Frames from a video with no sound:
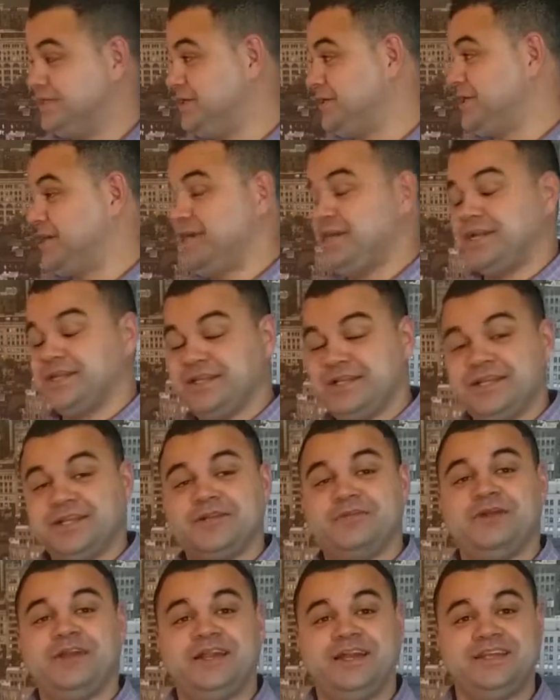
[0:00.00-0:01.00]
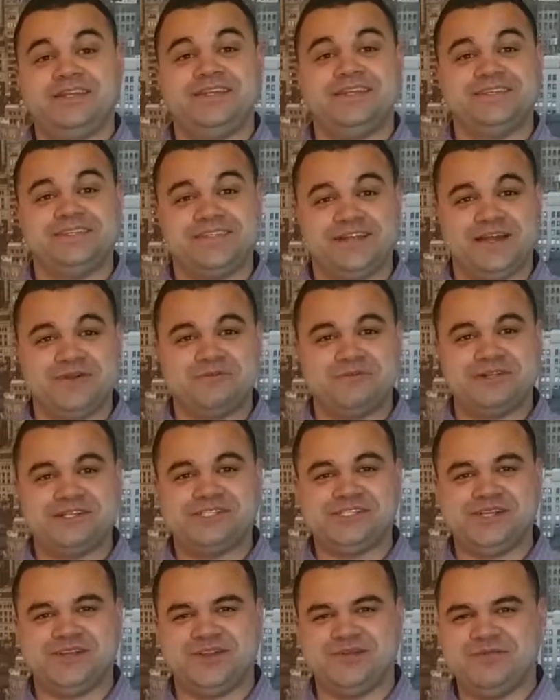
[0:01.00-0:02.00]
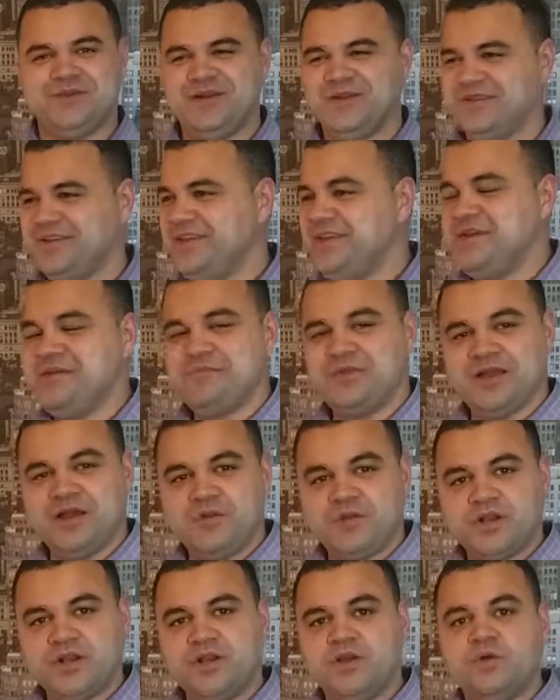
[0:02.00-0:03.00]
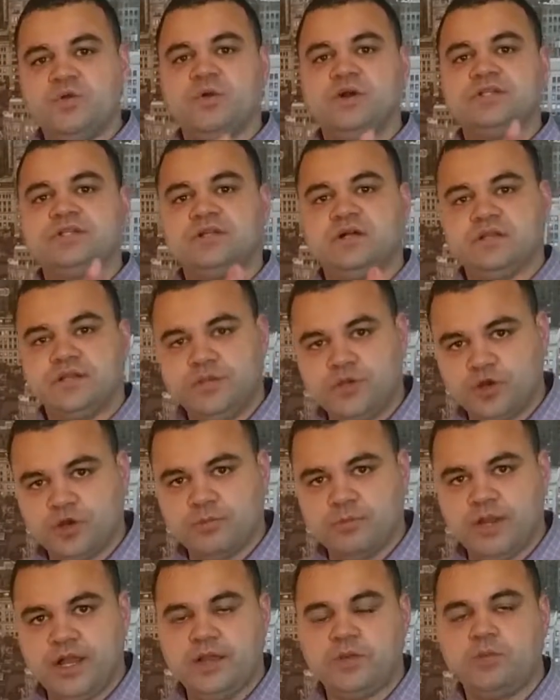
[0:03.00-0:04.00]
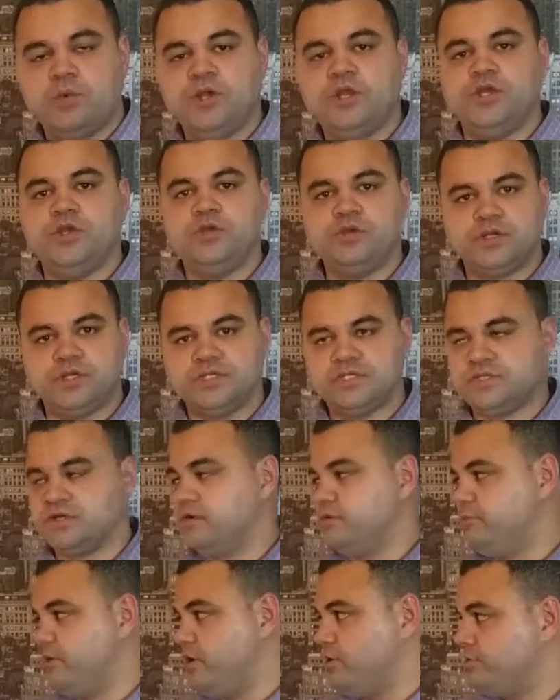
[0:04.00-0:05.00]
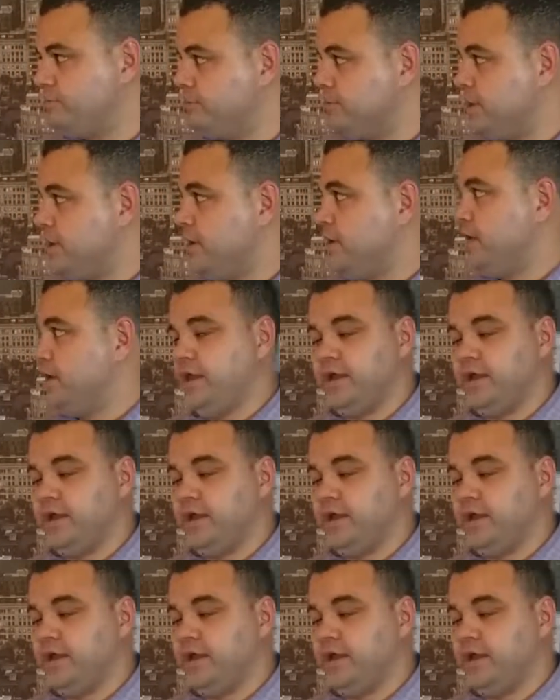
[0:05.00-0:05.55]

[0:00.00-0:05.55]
I said, look, I got a lot of great ideas that I want to share about, but I want to know what's on your mind. What are you concerned about?